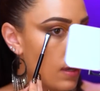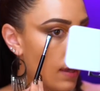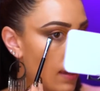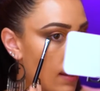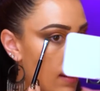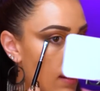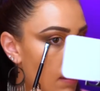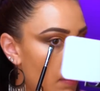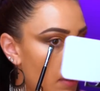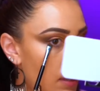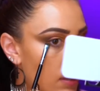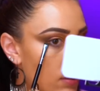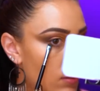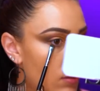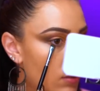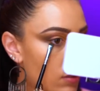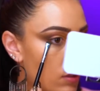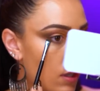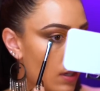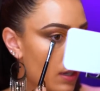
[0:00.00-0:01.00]
and I'm gonna
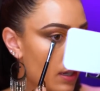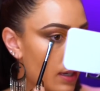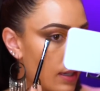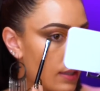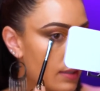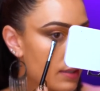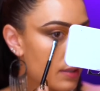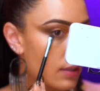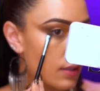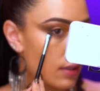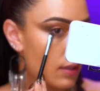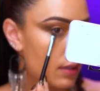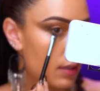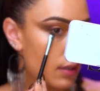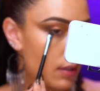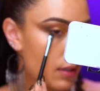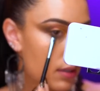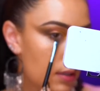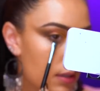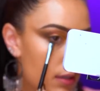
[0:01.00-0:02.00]
start
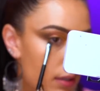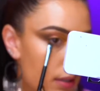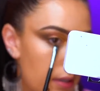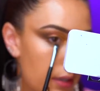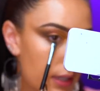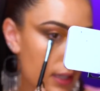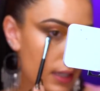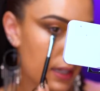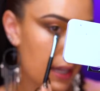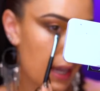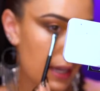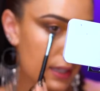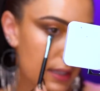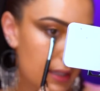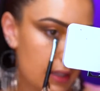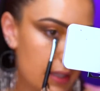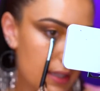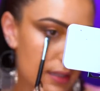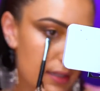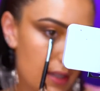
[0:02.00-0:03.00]

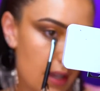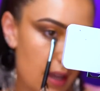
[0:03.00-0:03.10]
connecting this